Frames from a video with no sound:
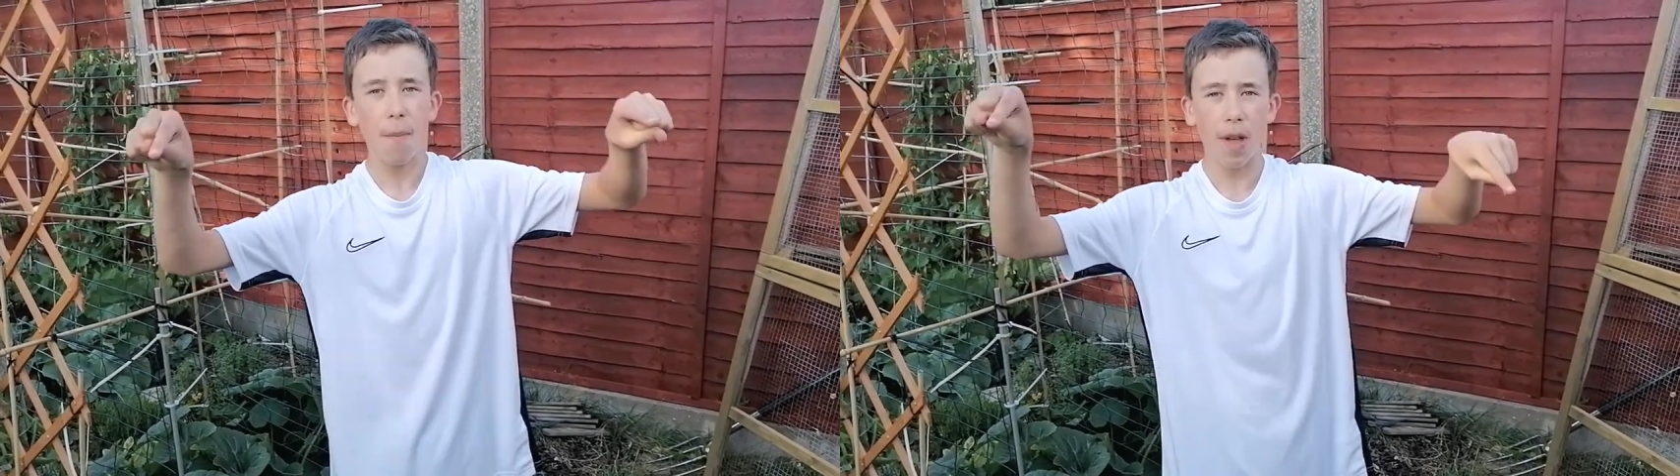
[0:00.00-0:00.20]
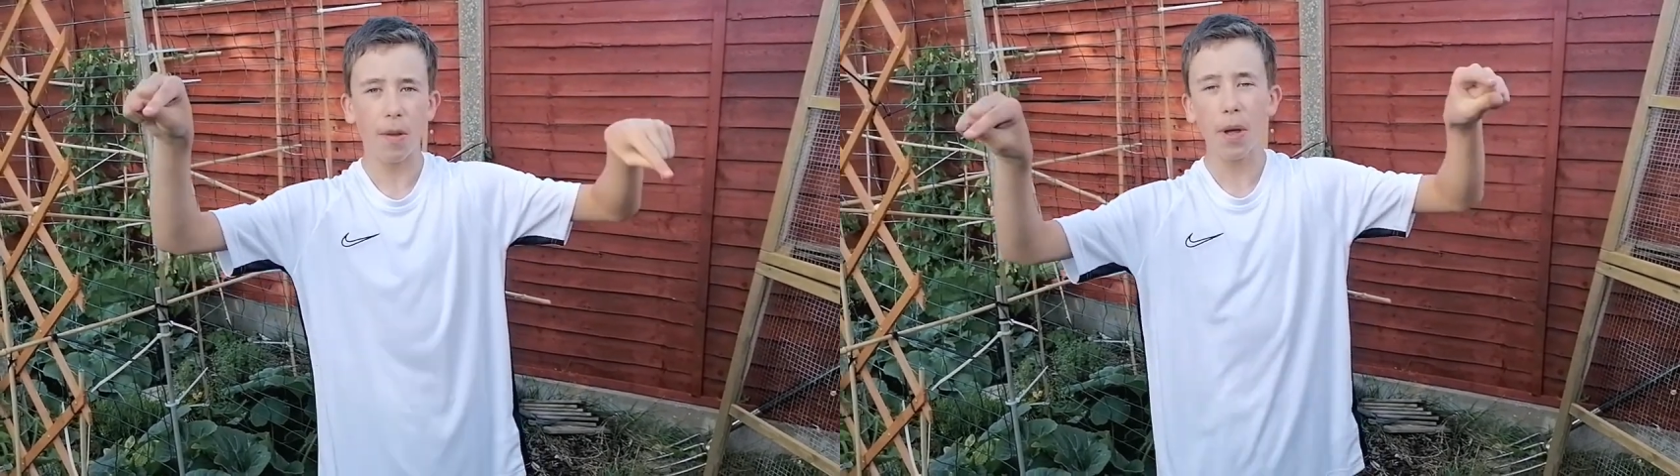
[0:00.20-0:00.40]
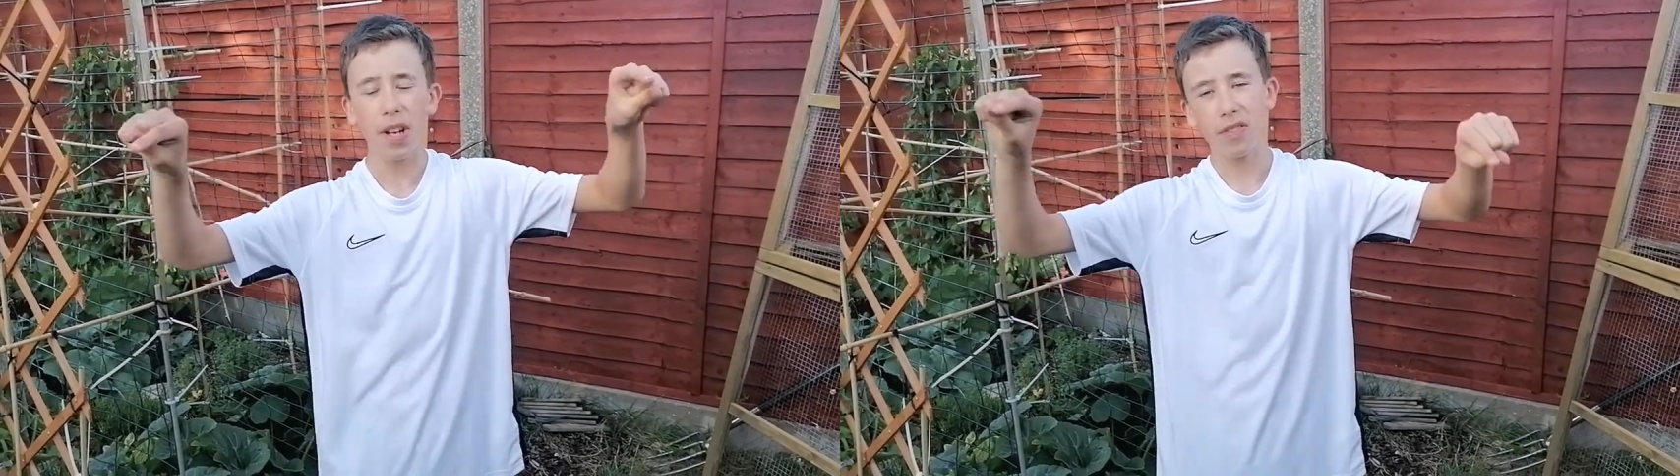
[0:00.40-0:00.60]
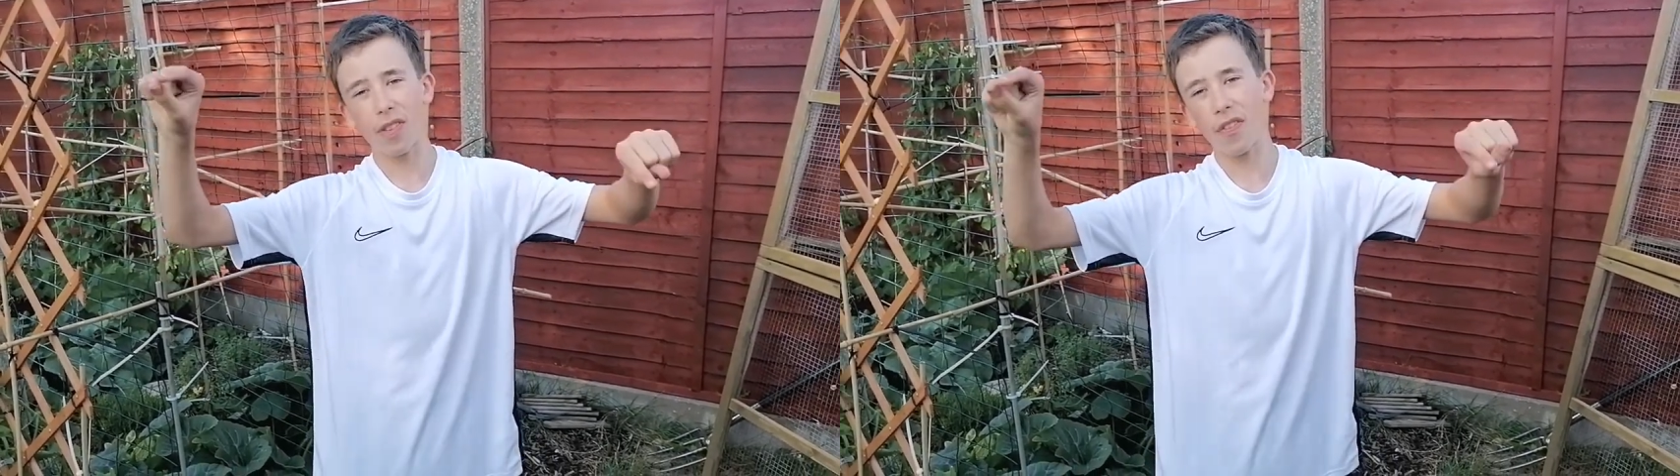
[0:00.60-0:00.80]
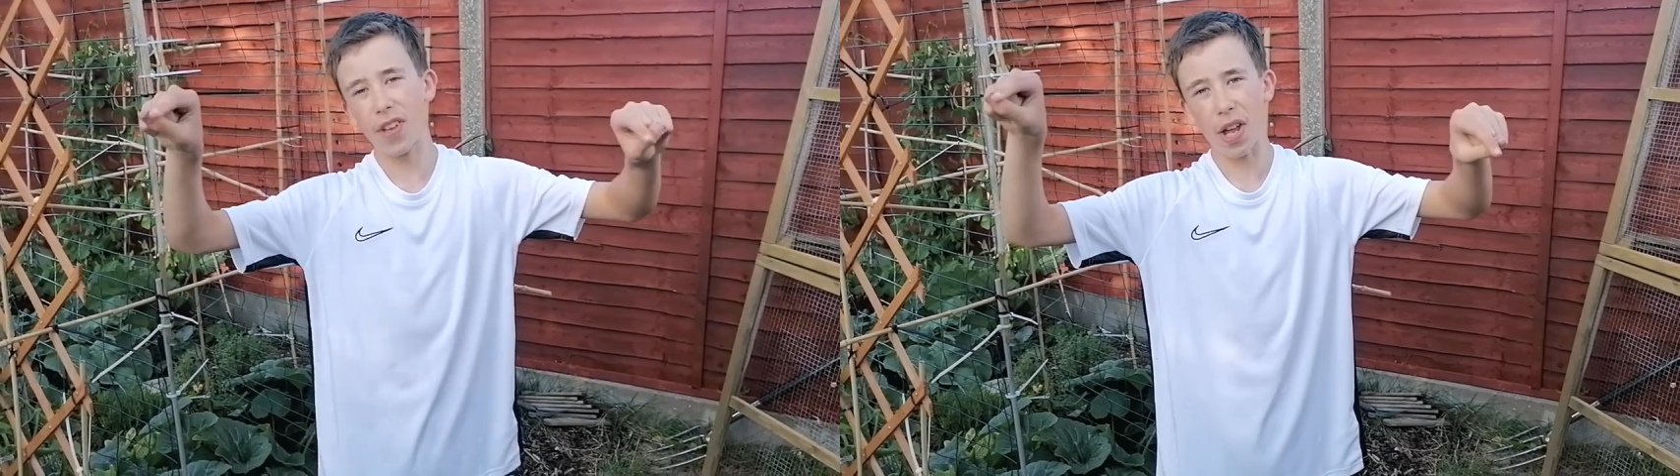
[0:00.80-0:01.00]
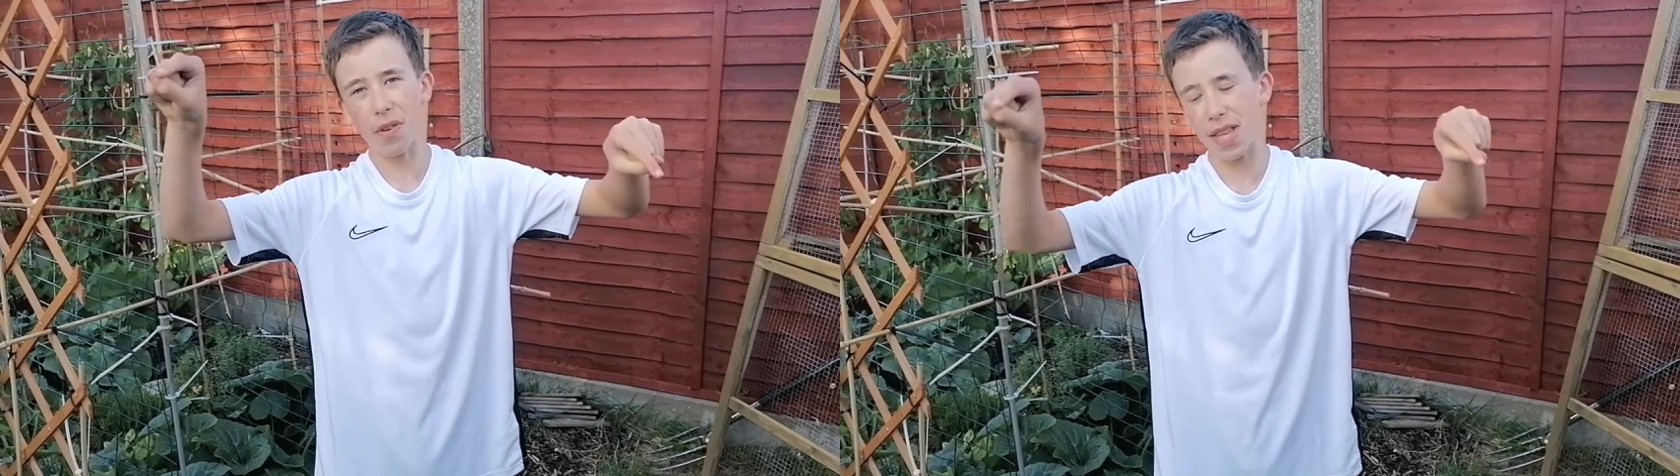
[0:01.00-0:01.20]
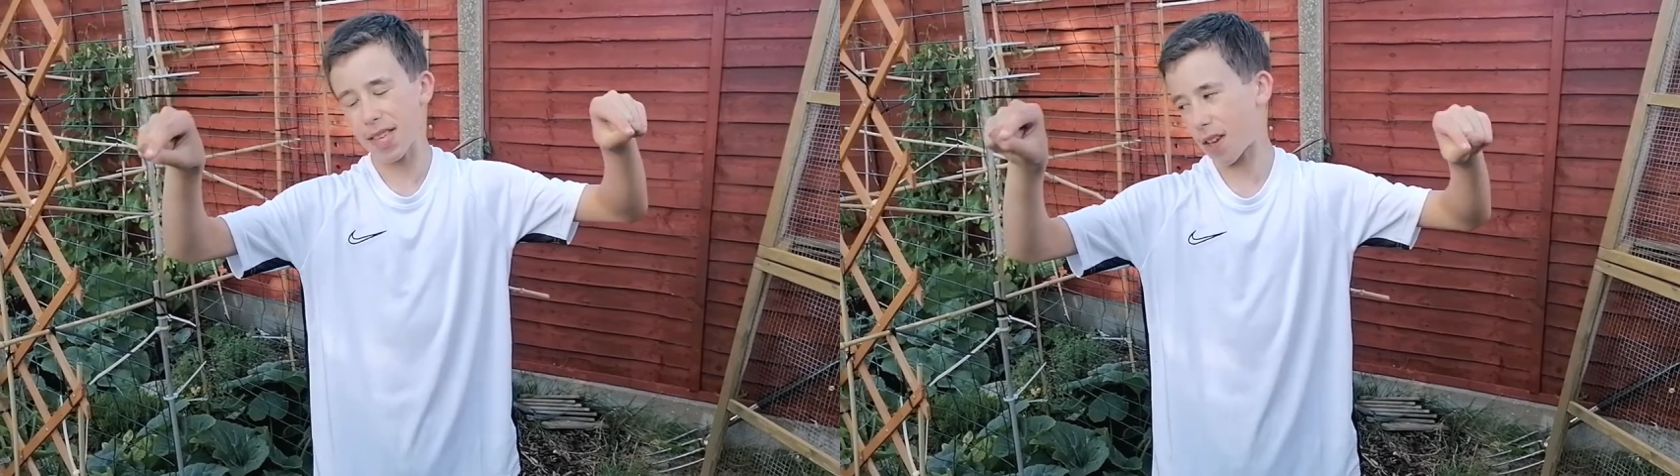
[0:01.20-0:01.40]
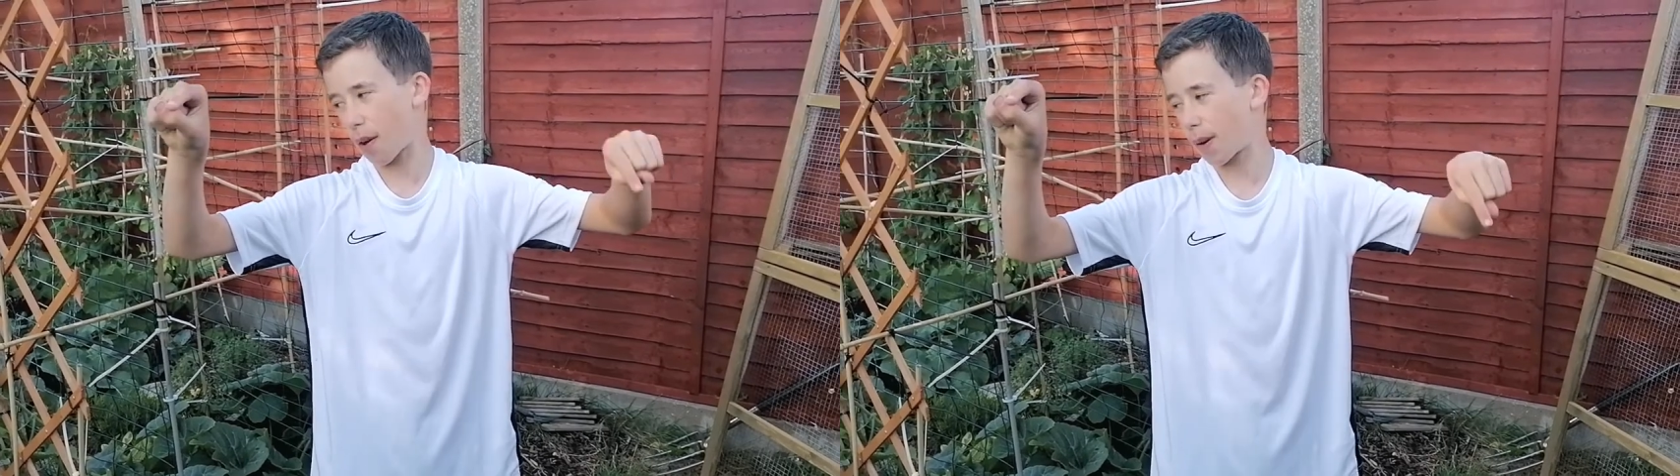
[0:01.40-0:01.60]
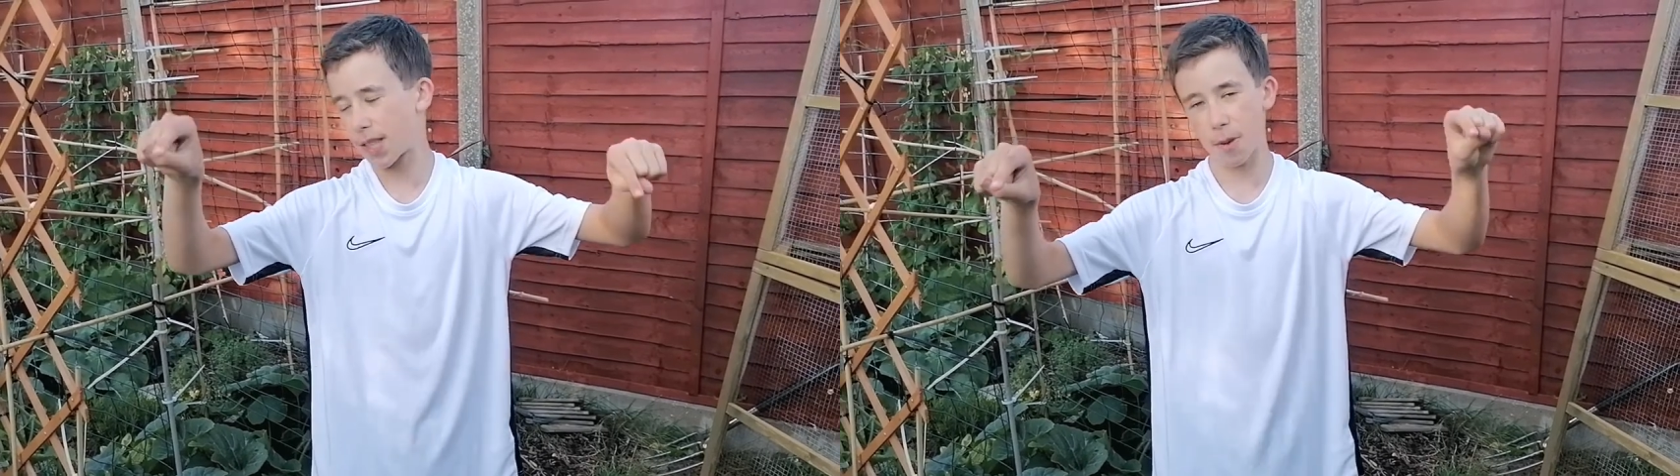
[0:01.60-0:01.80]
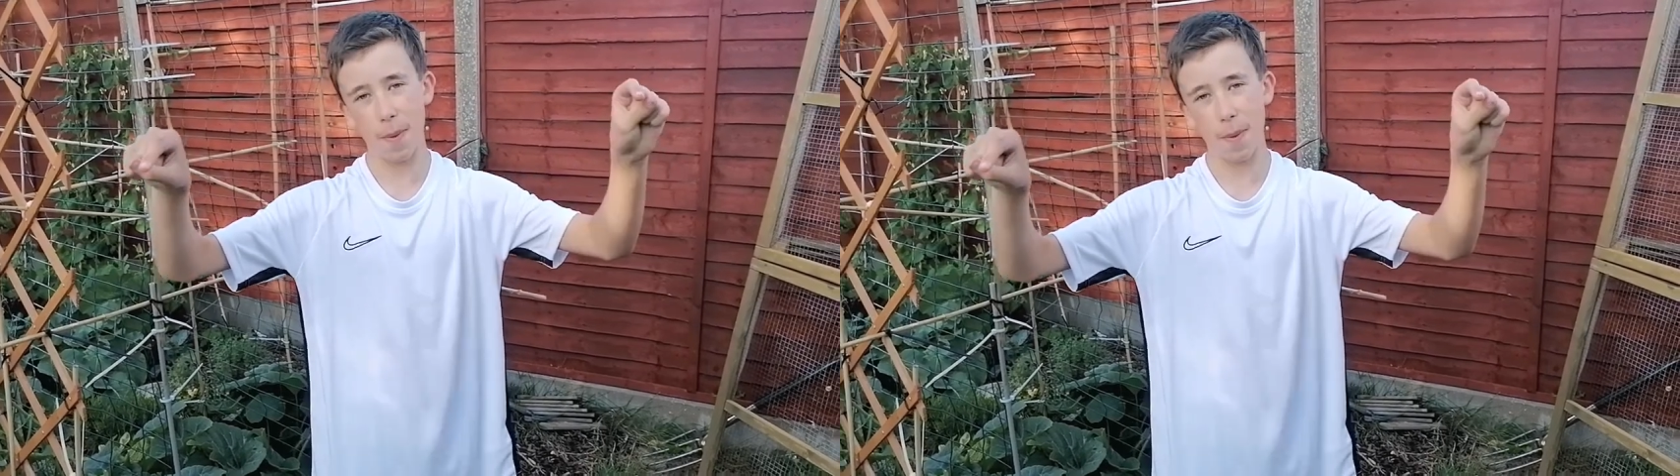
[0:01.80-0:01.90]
but one of the videos is going to